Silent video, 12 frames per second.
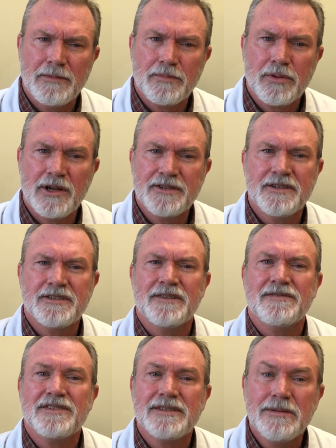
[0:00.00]
presence
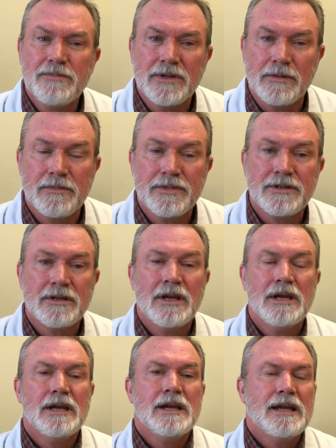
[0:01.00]
of symptoms,
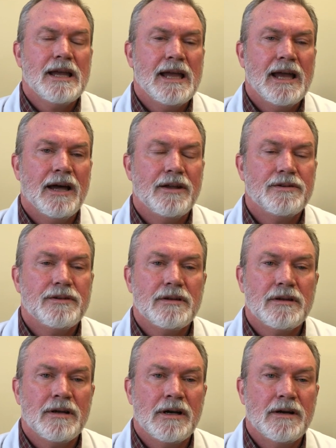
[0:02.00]
and
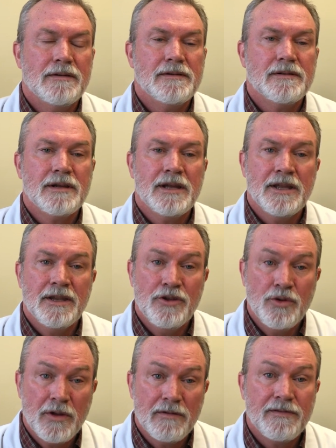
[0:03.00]

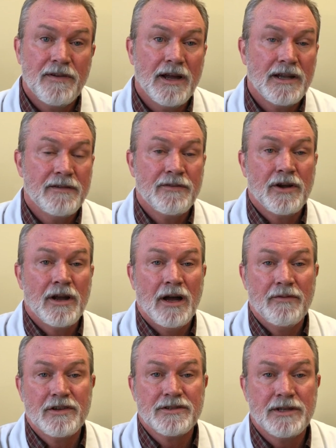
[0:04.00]
you can find it very
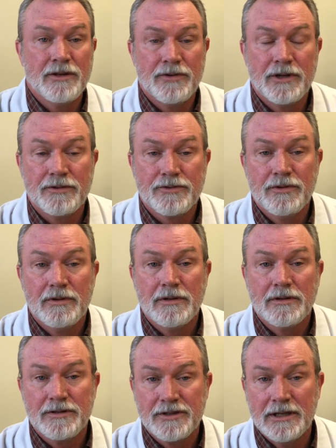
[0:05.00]
obviously on
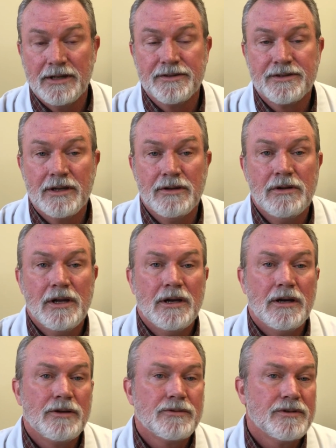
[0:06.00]
ultrasound. So
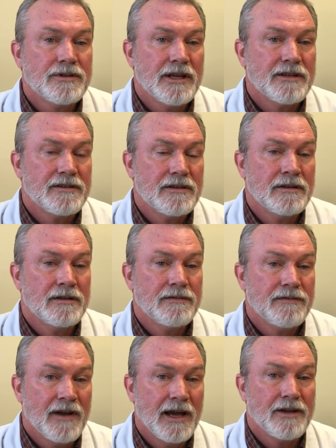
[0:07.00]
ultrasound's the
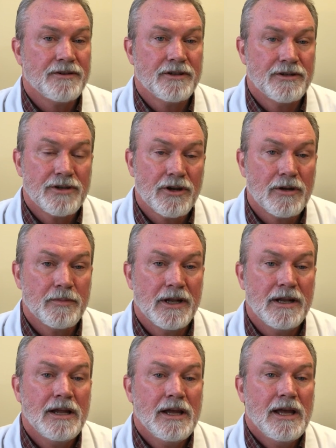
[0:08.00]
final
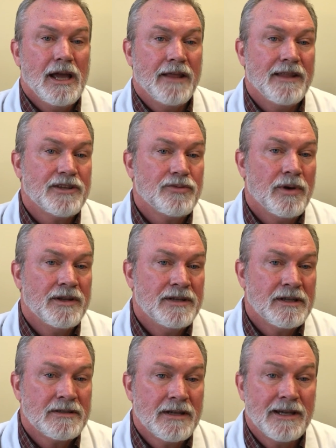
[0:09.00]
determinant, and that's what
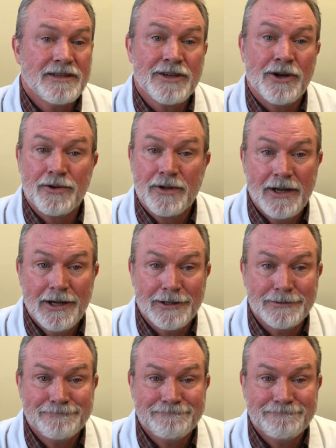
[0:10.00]
dictates all care.